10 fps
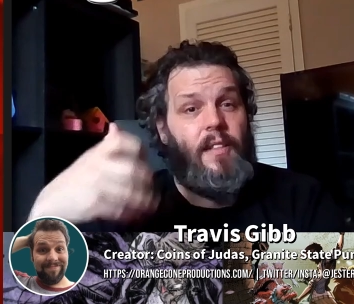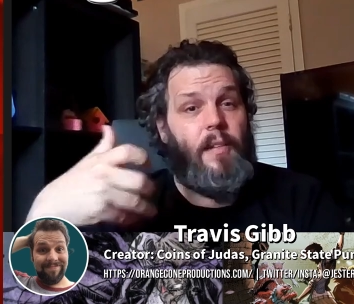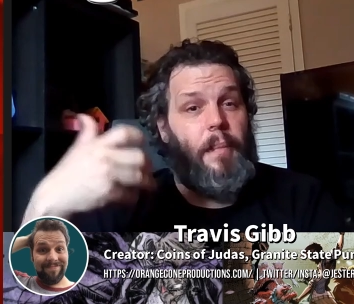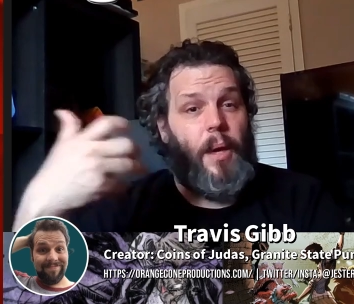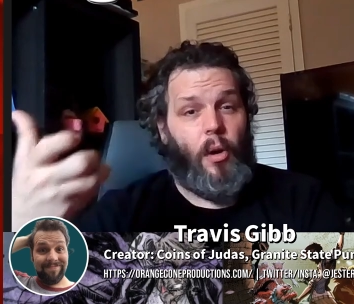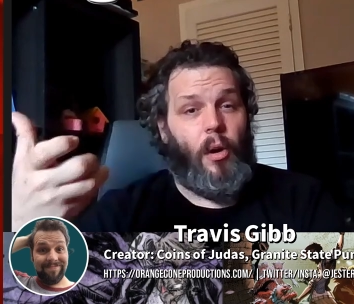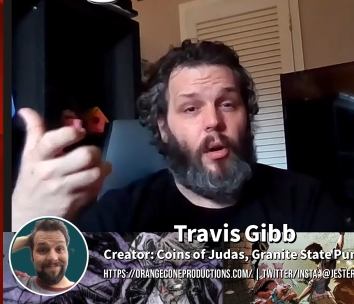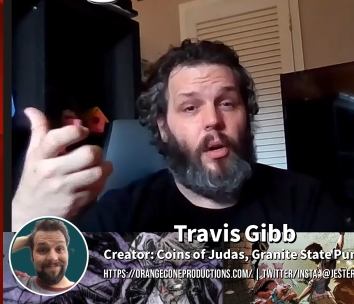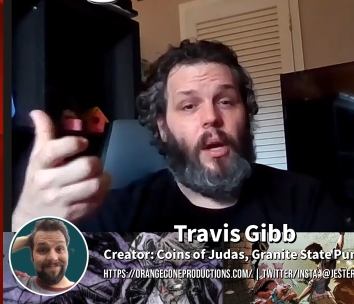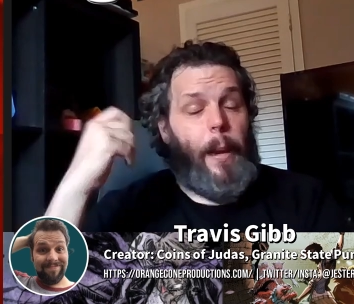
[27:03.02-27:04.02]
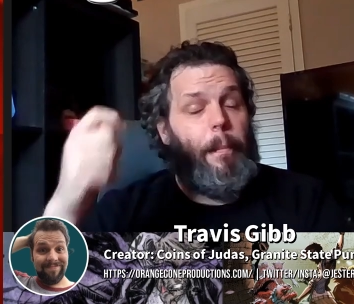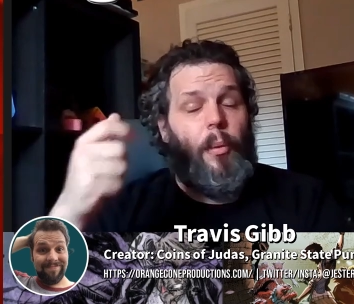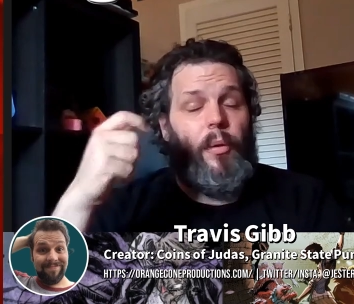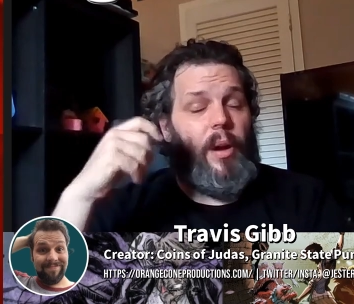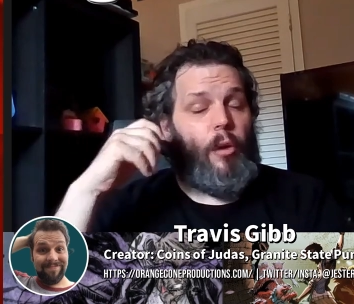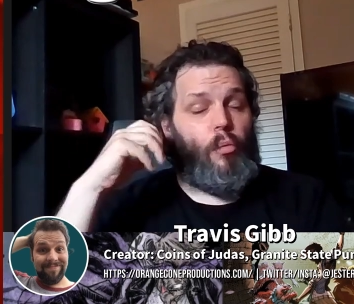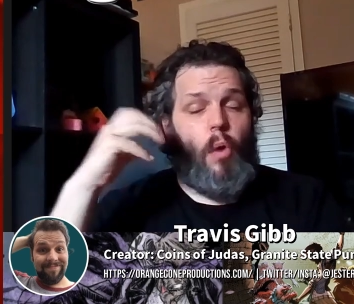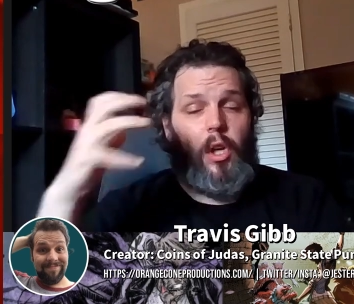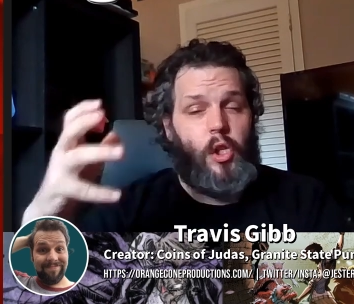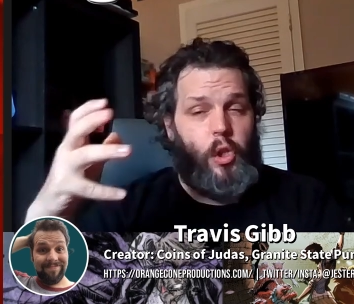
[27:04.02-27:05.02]
Speaker 1: needs to be heard, people are going to
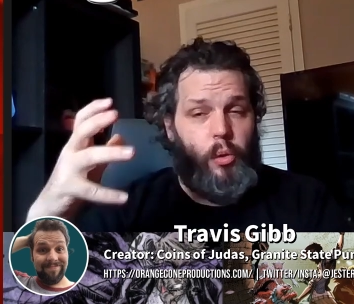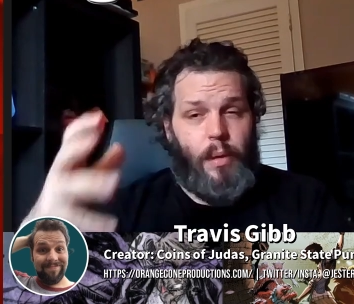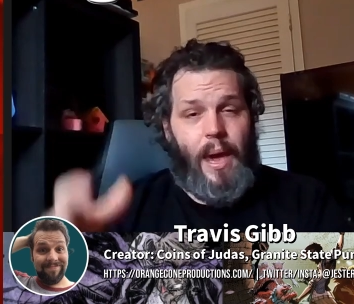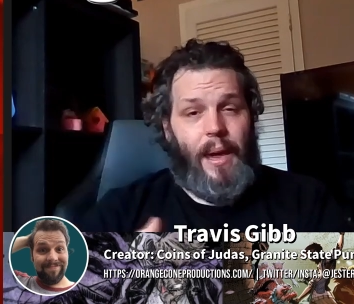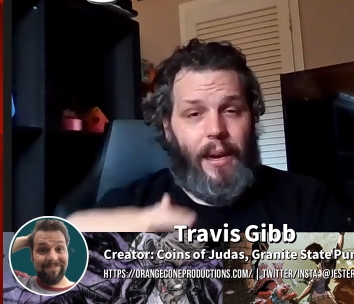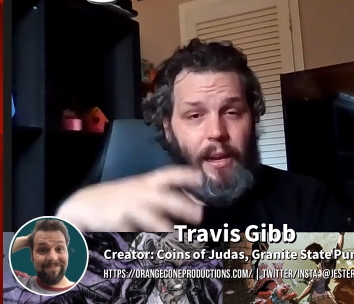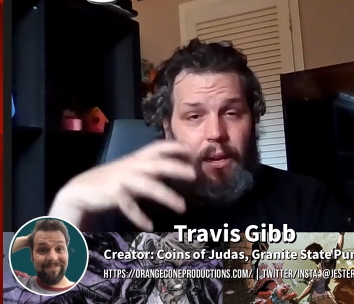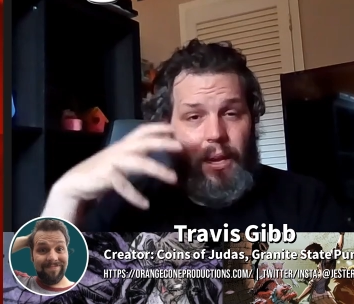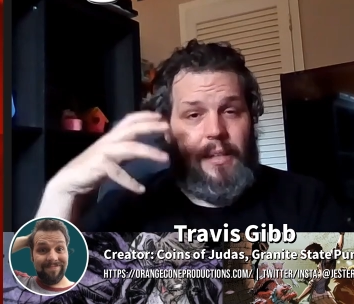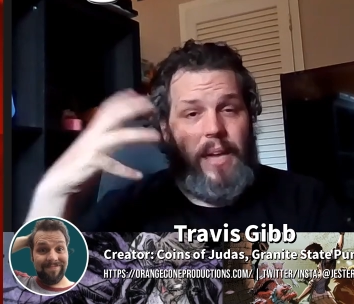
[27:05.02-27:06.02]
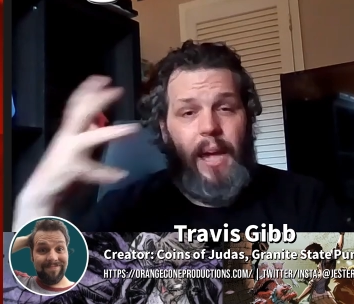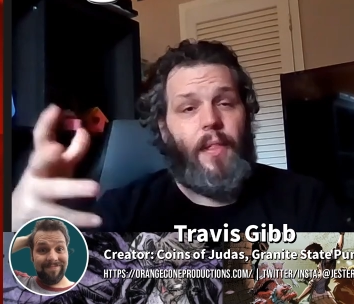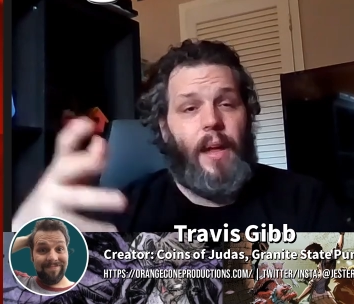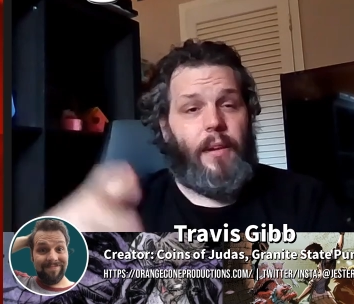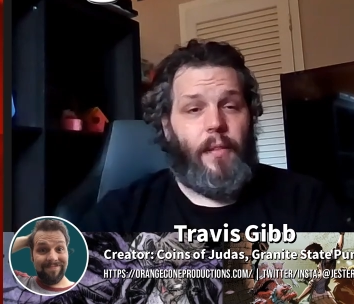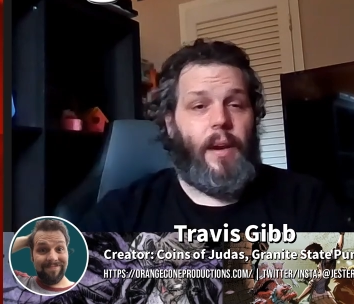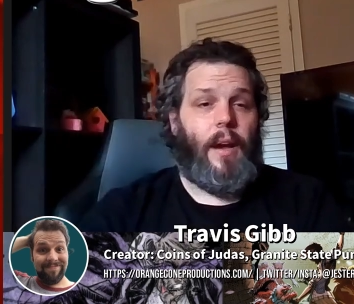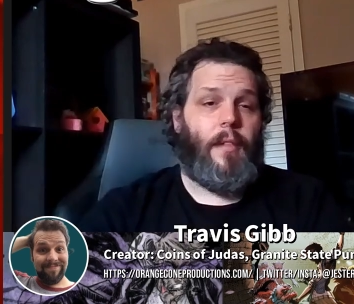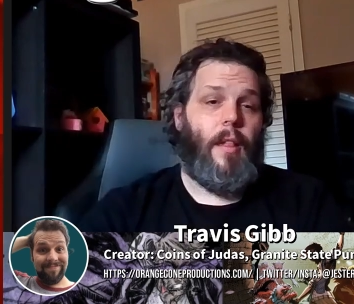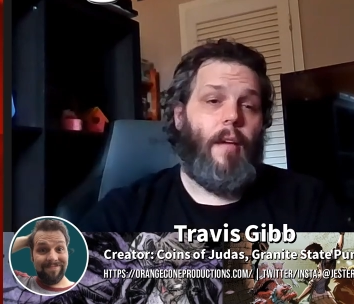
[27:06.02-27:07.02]
rush to that and, and take that to the
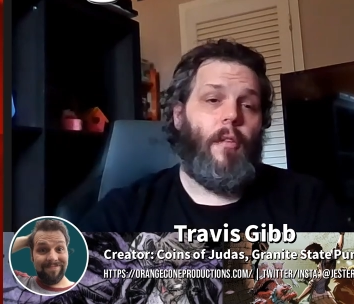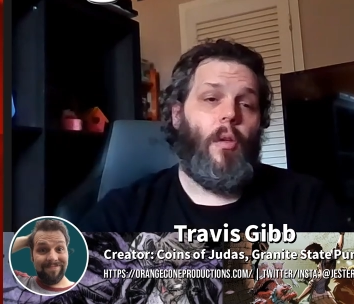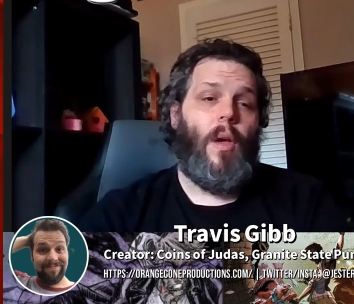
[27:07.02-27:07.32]
next level.